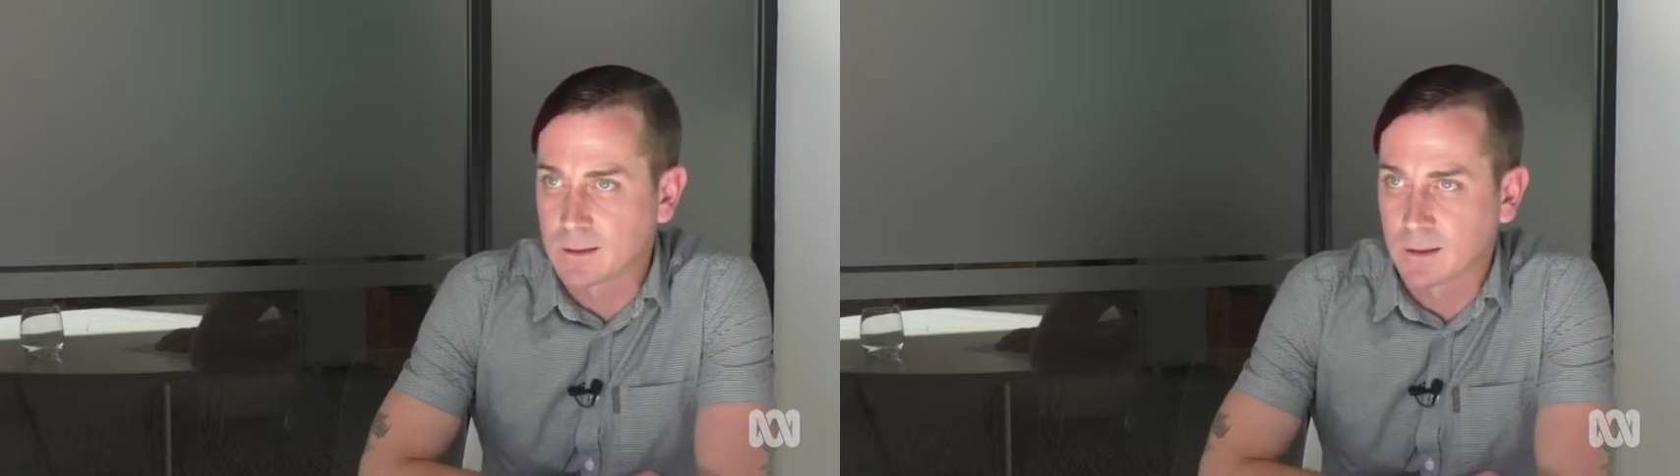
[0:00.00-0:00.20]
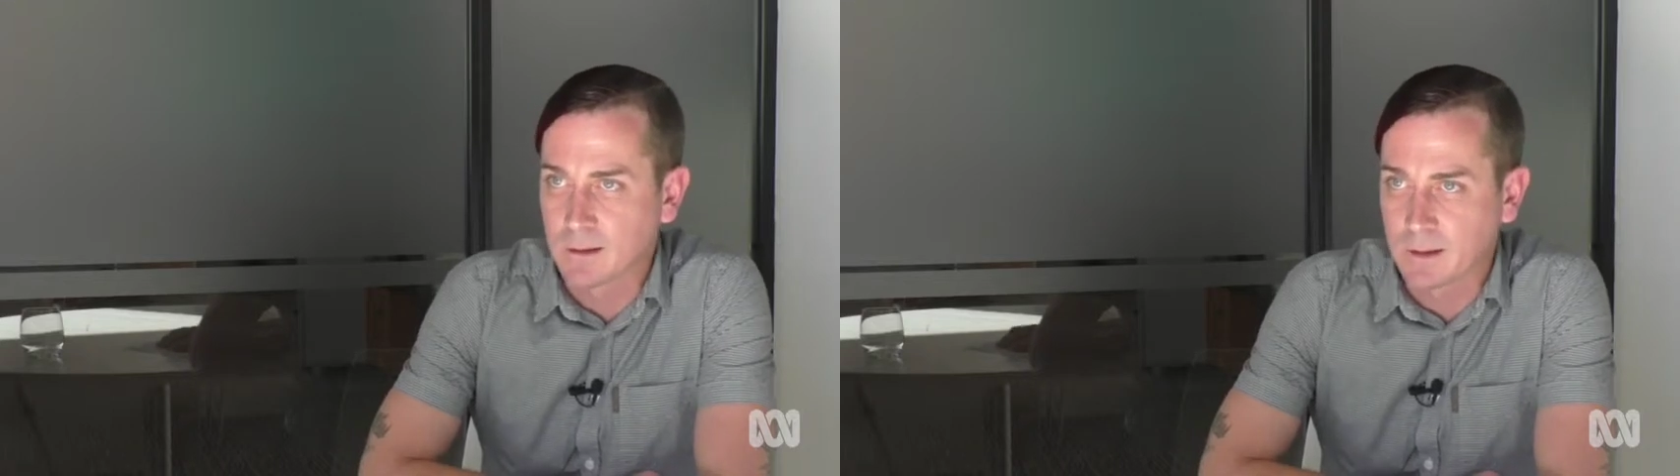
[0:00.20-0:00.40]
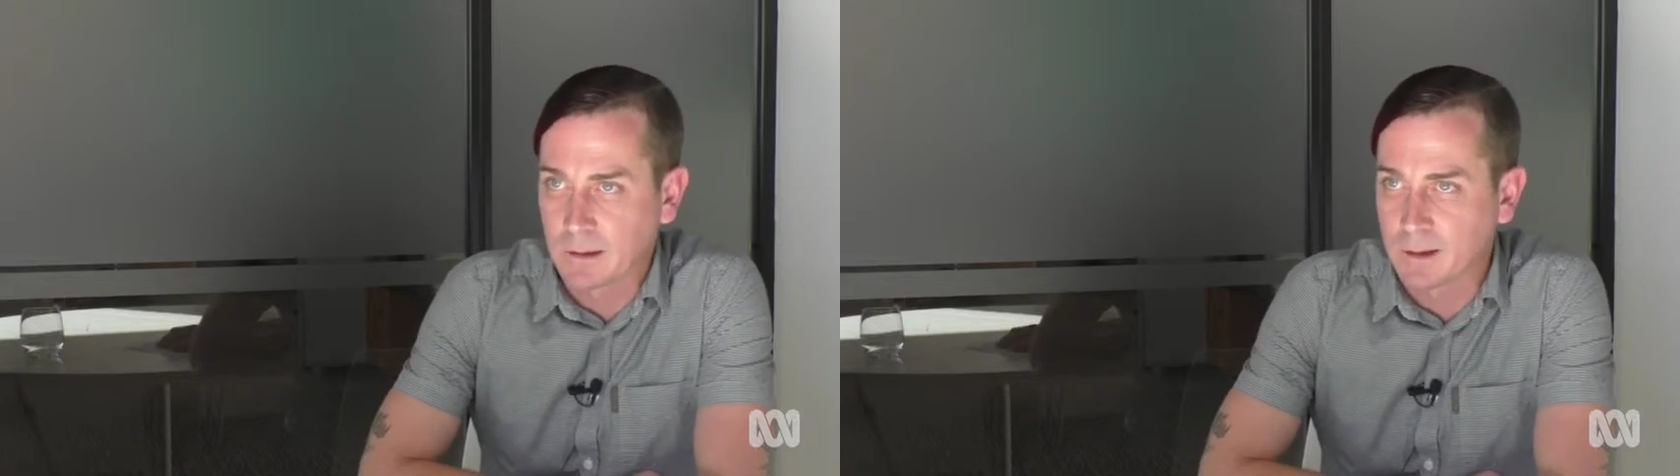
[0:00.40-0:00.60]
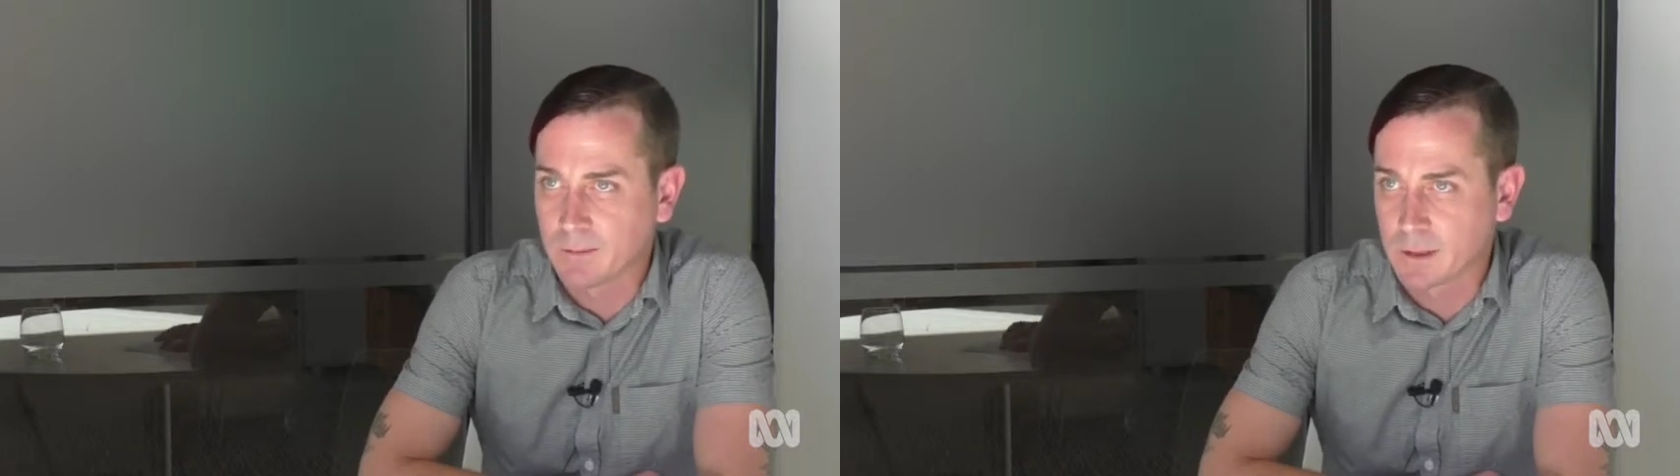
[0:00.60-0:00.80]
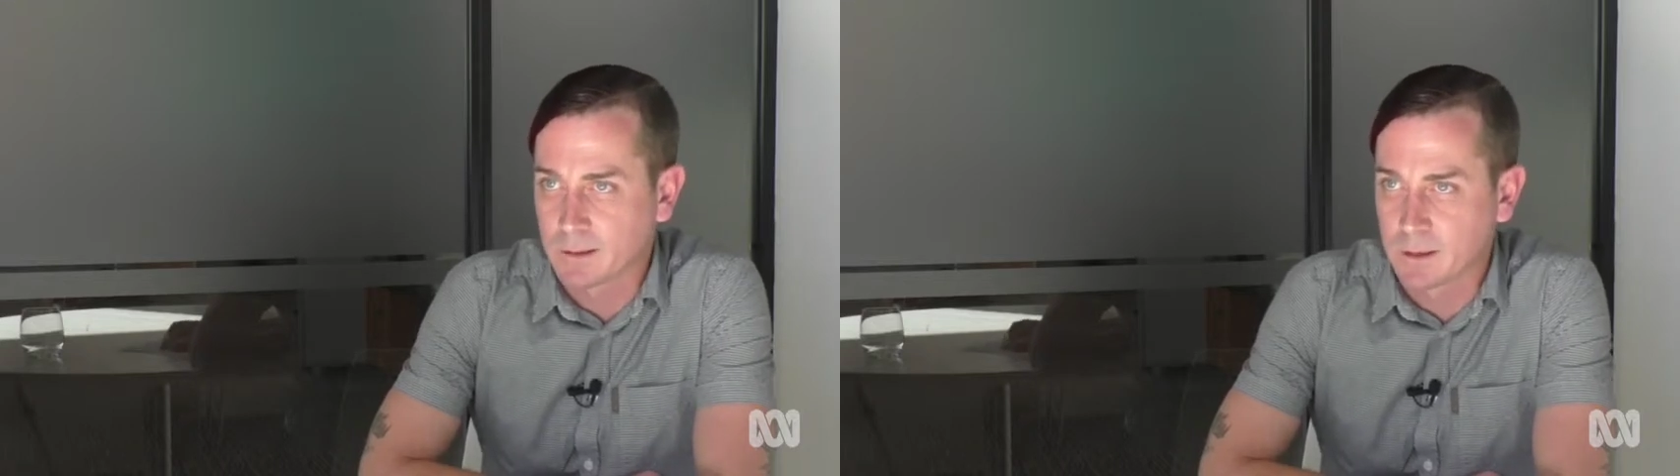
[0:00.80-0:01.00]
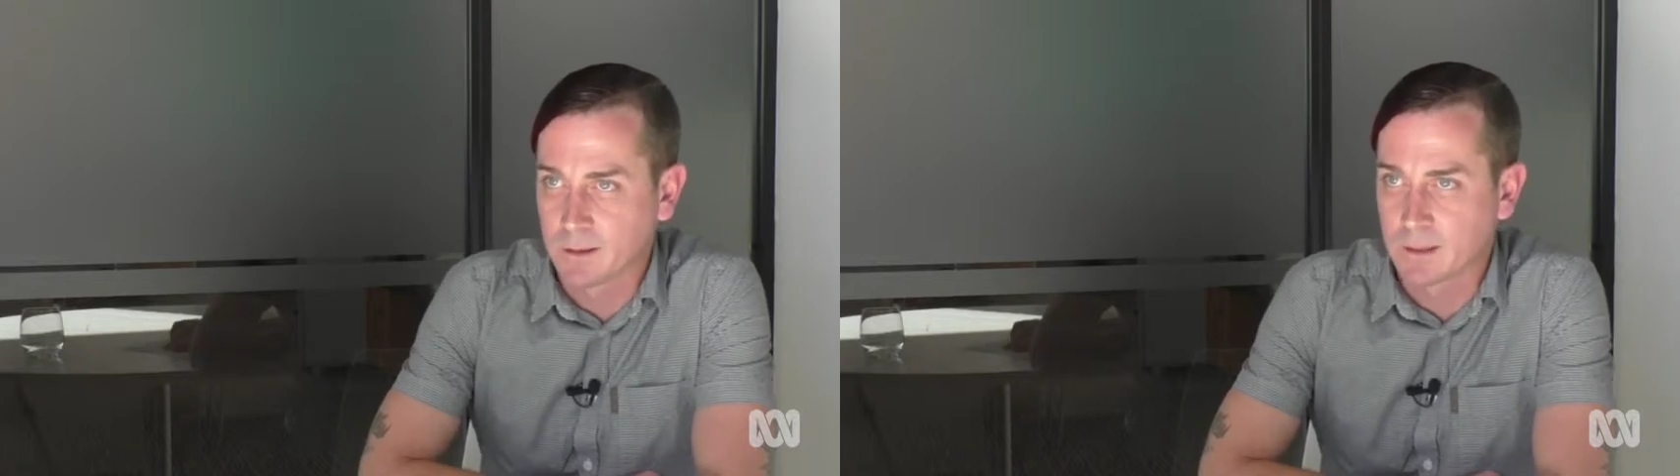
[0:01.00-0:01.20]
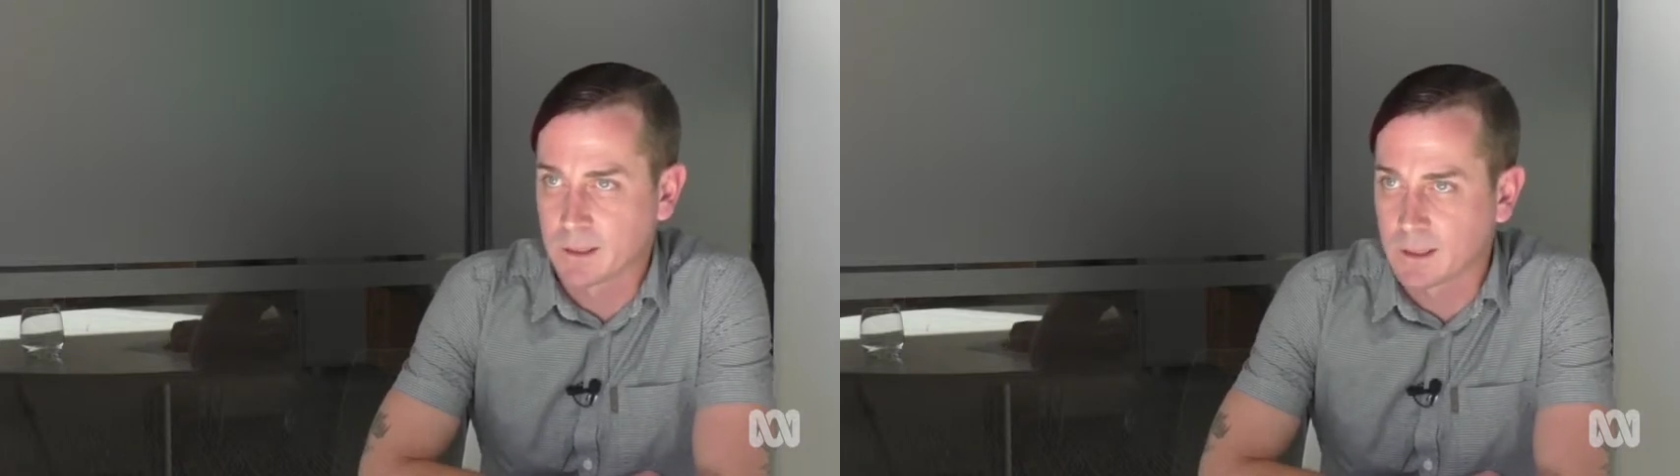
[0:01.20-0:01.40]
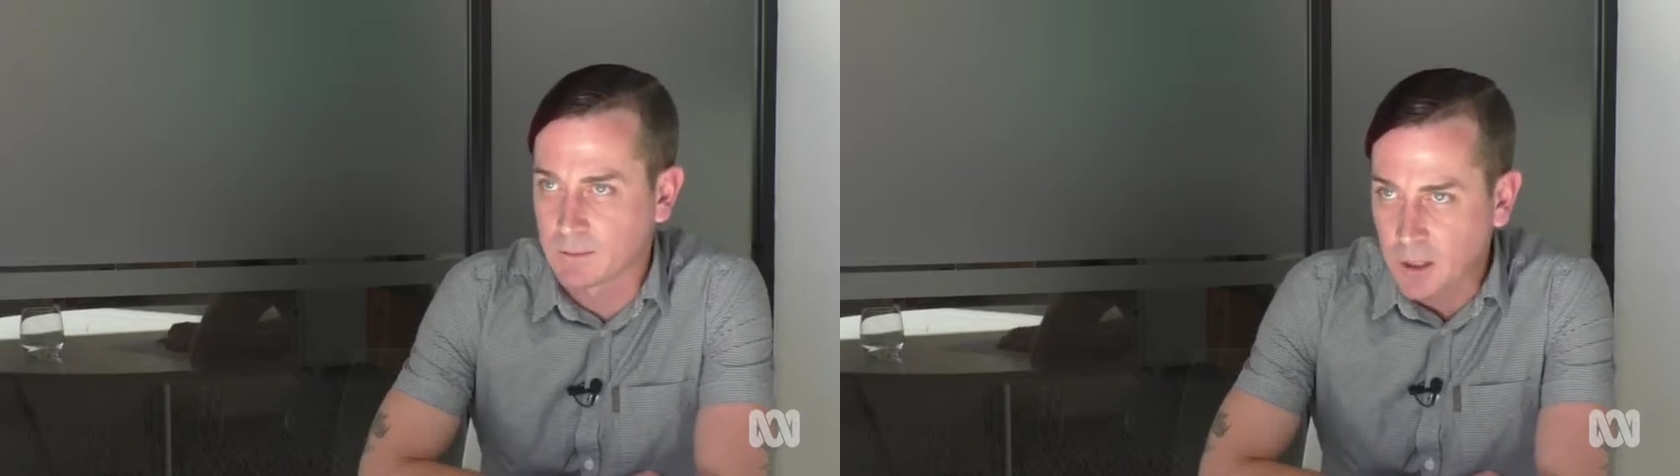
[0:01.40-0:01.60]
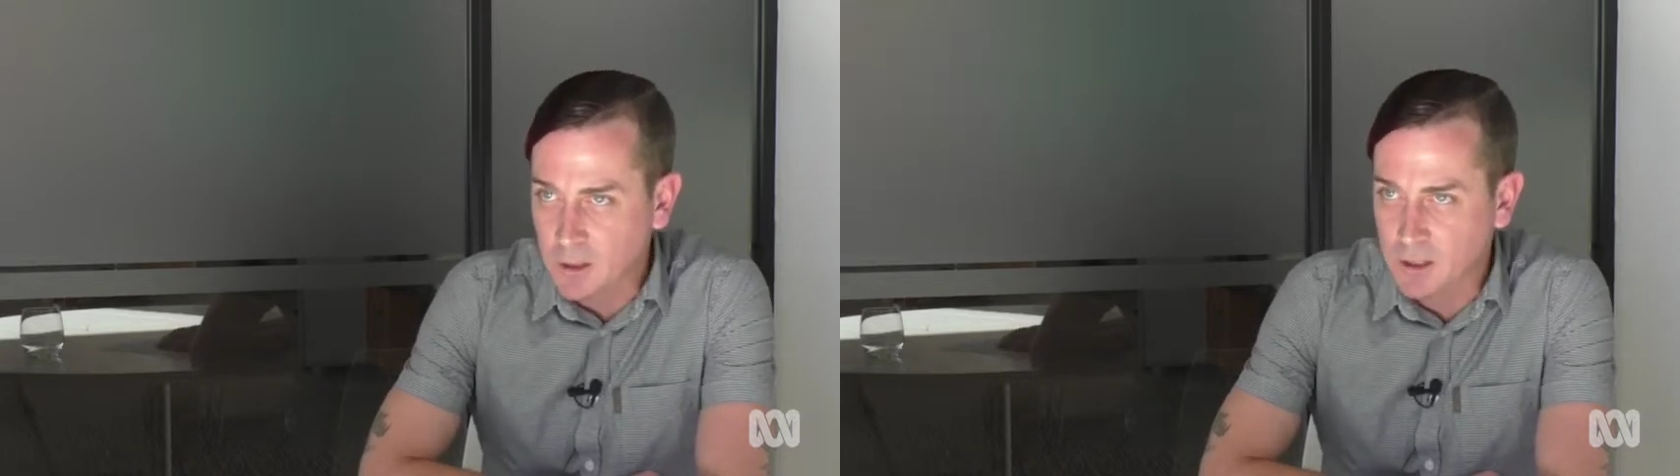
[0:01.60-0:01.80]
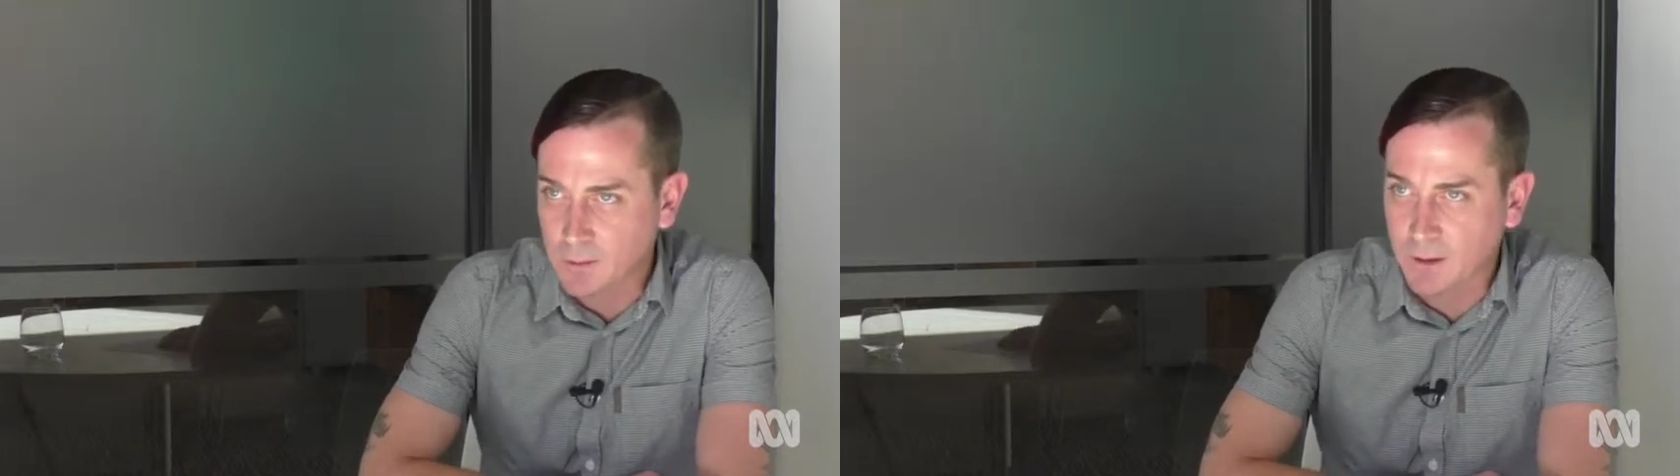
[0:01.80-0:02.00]
So it gives the students a sense of
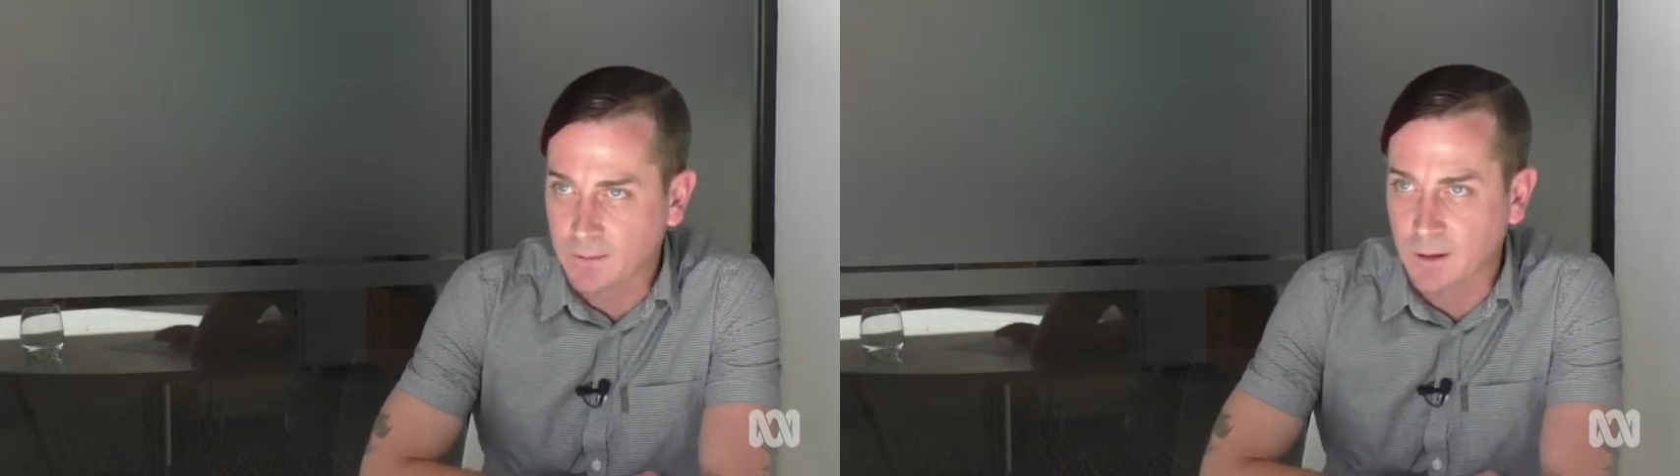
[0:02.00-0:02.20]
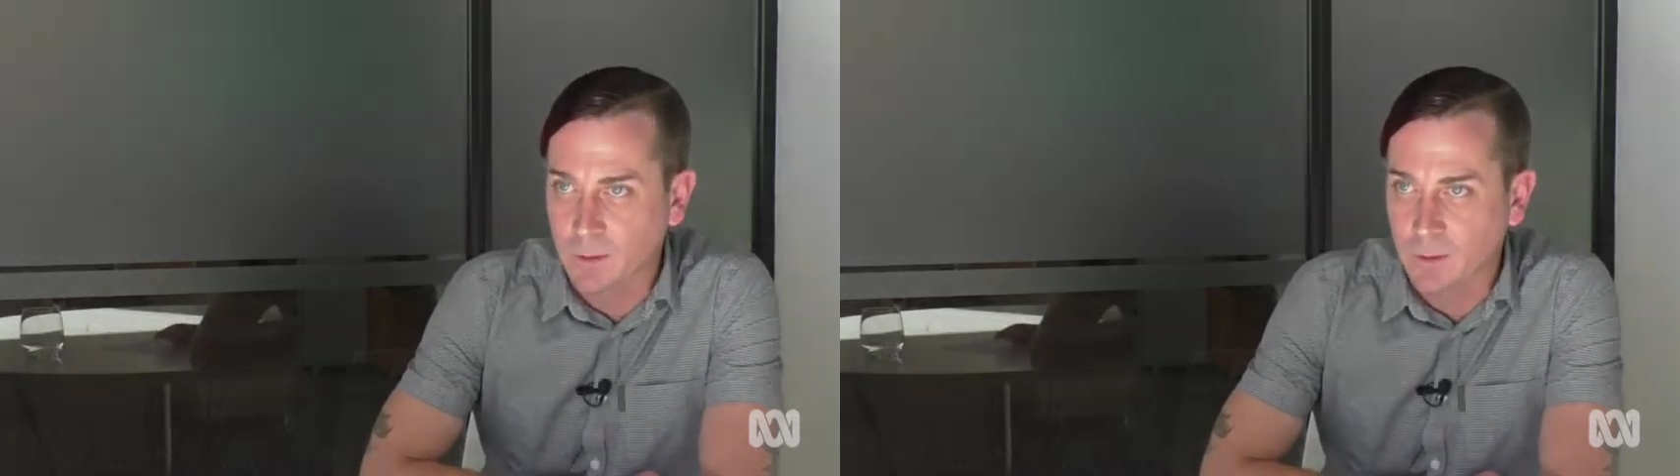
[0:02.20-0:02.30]
ownership over their